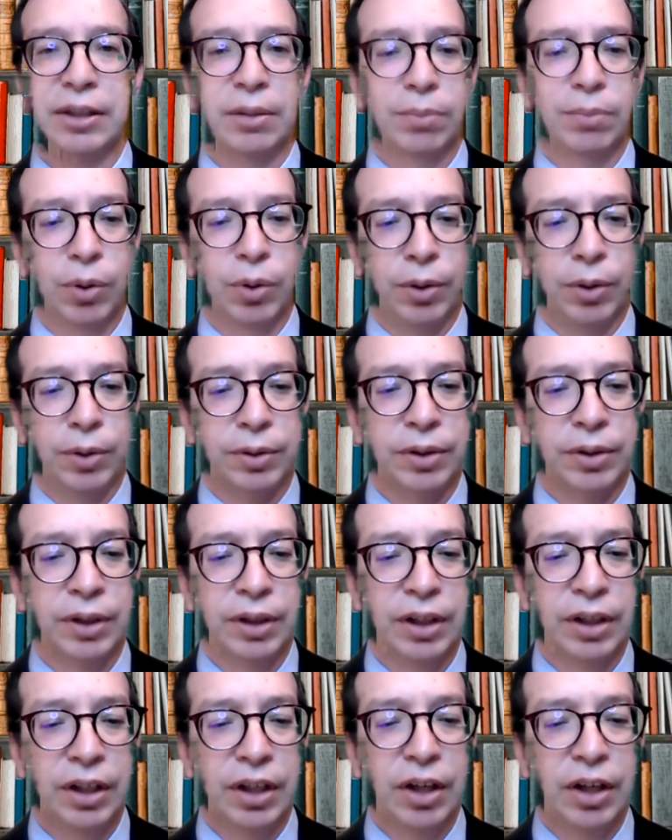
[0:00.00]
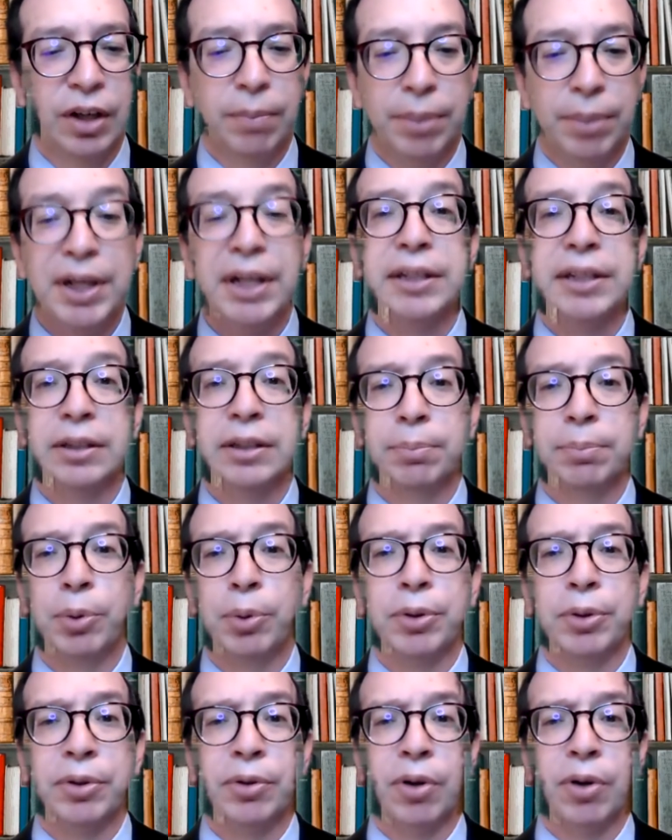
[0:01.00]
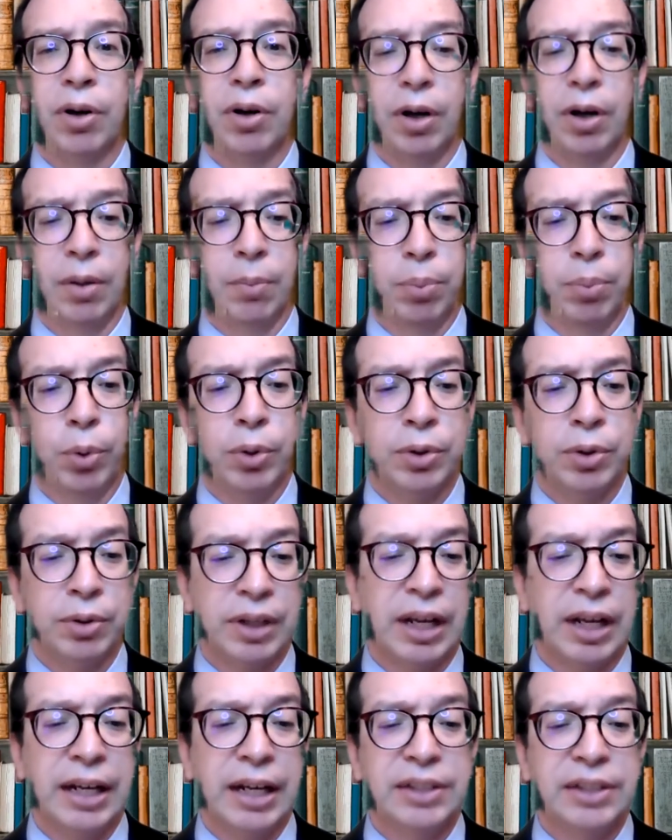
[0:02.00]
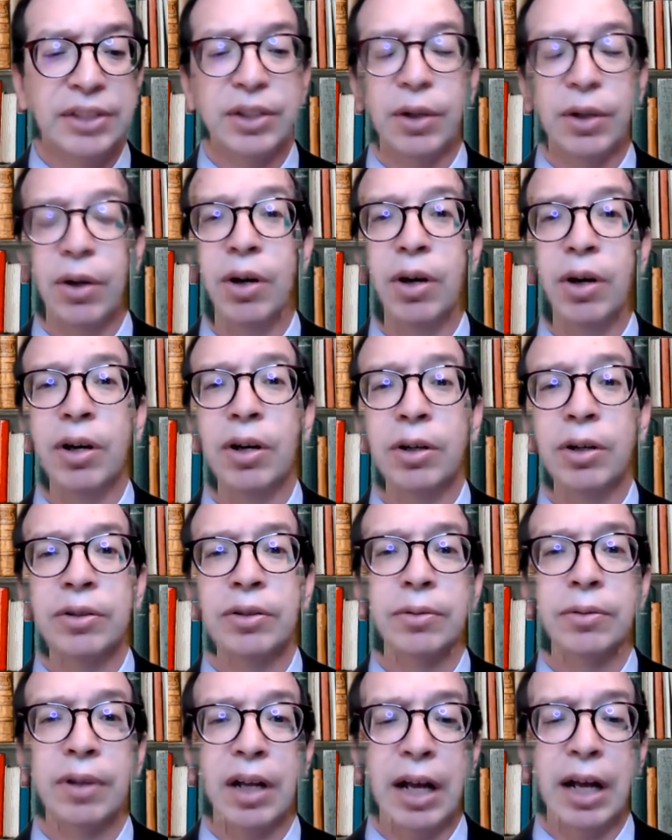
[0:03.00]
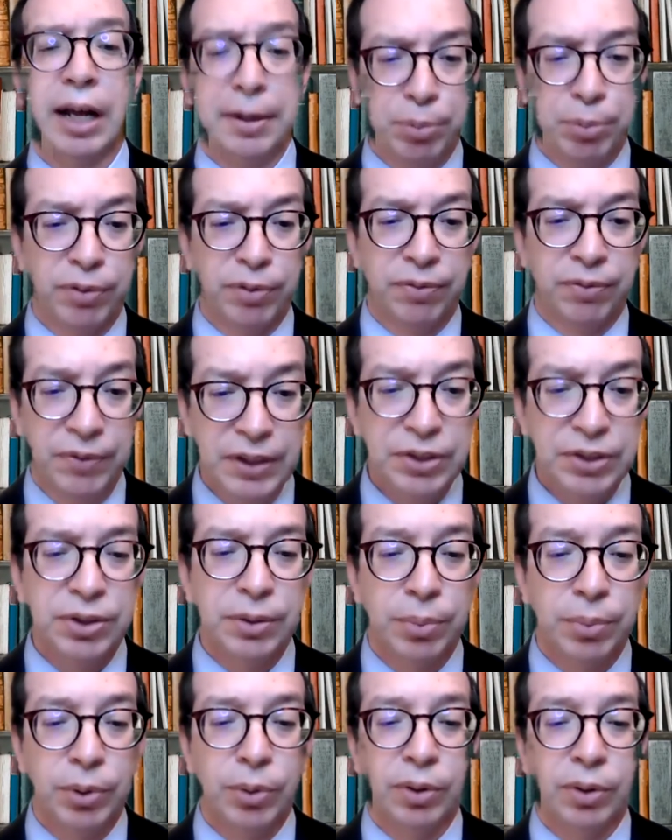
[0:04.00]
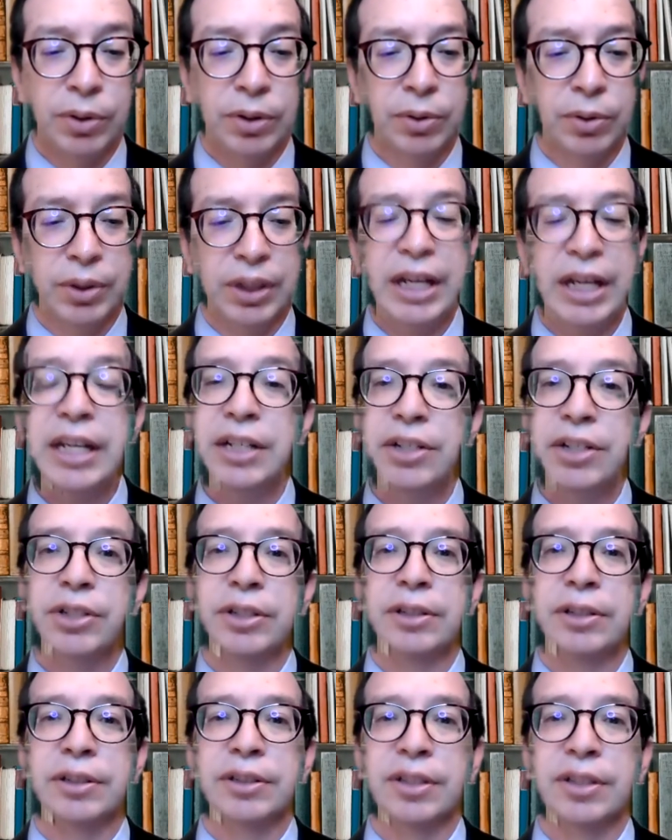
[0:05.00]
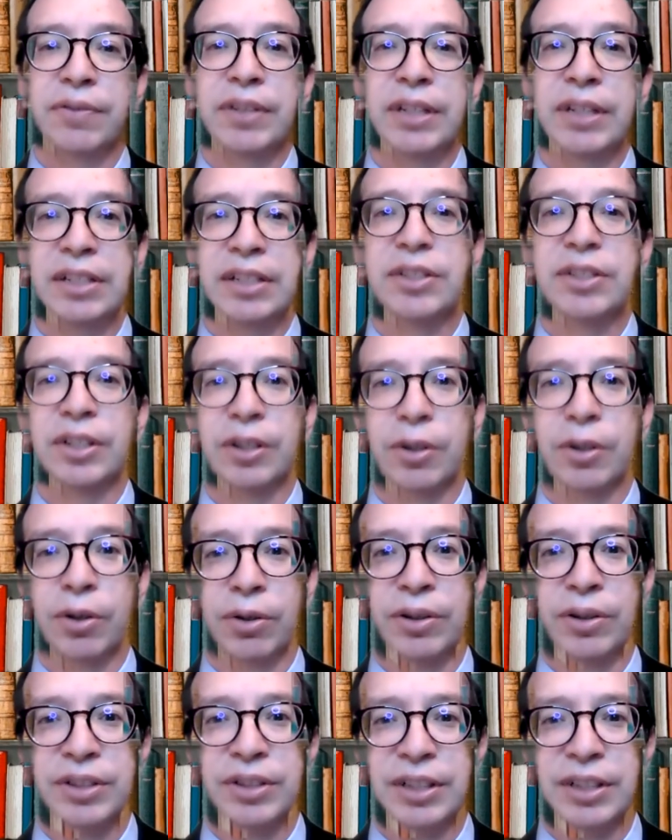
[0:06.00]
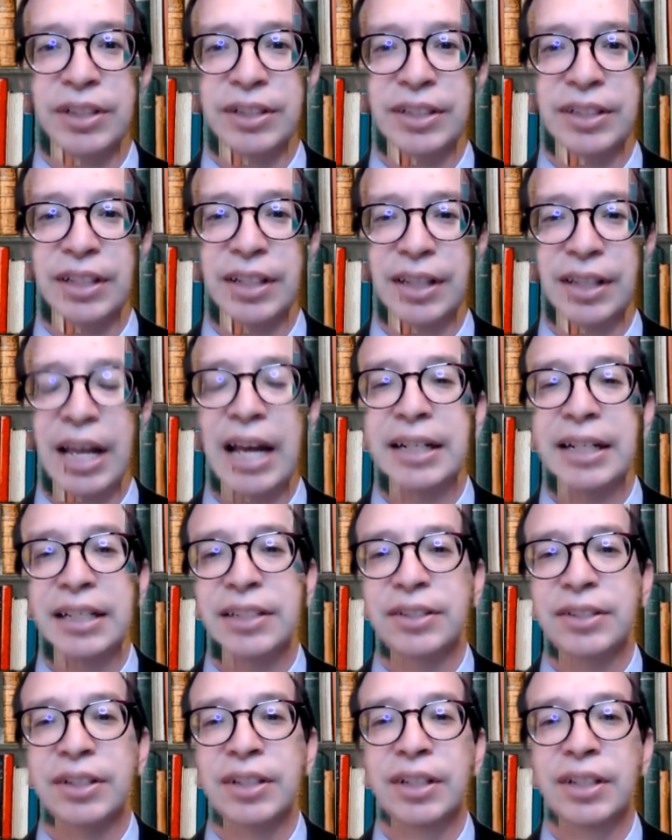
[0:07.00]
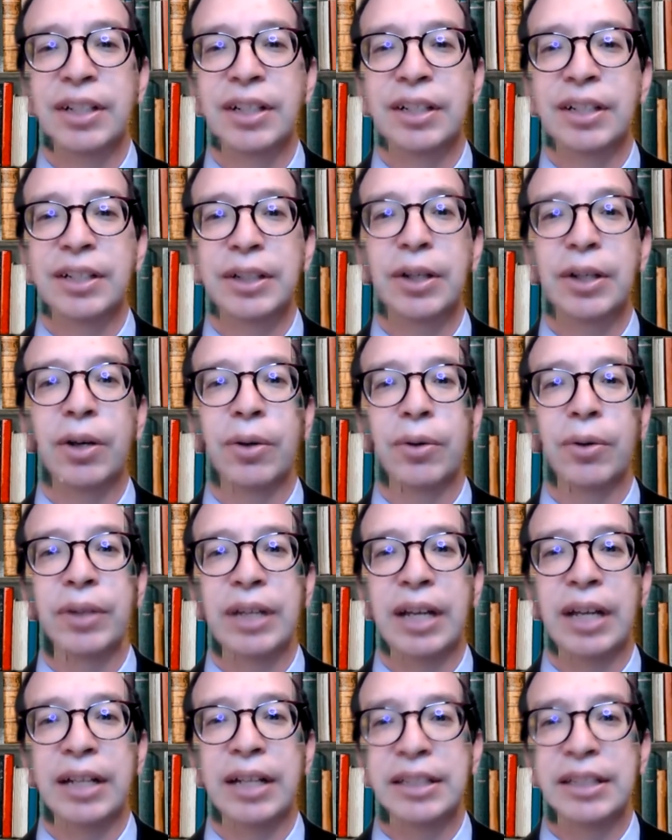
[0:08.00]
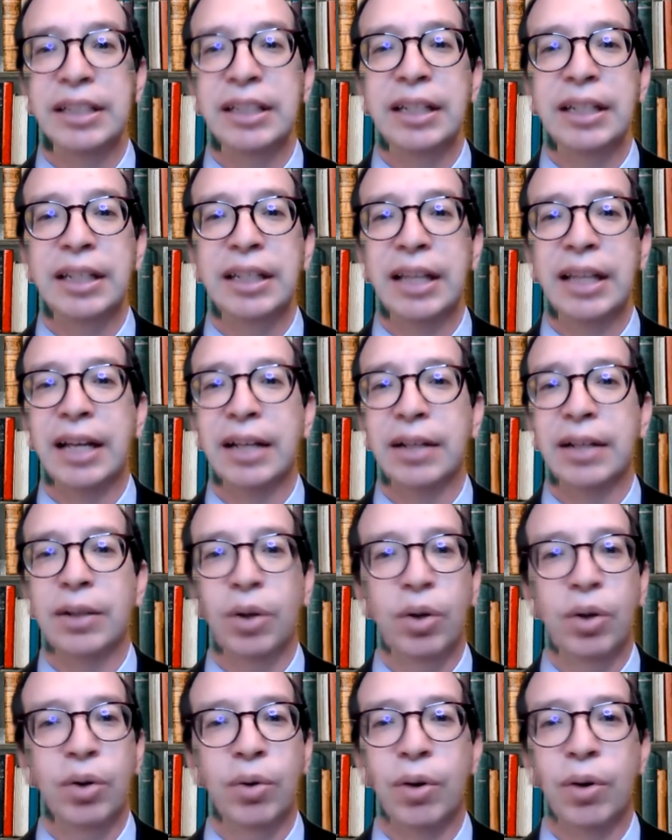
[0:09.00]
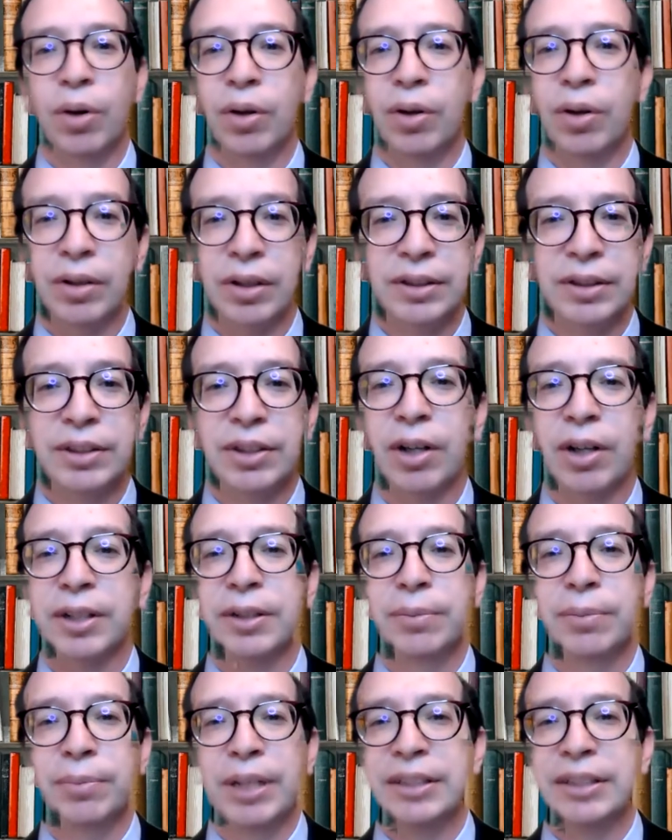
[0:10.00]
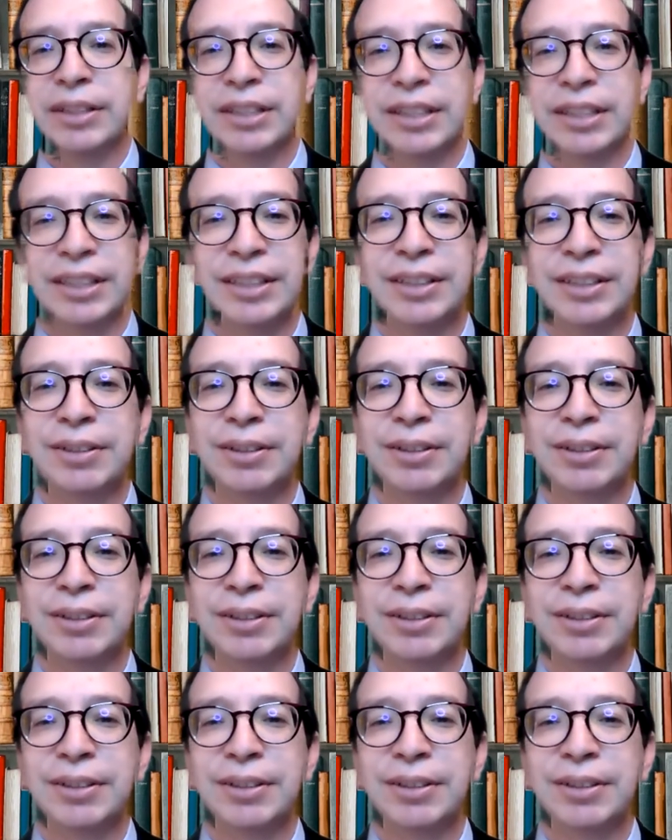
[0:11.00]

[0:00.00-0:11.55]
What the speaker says: the border. But the borderlands are hypervisible locations of these occurrences. That is, the idea that, oh, all undocumented,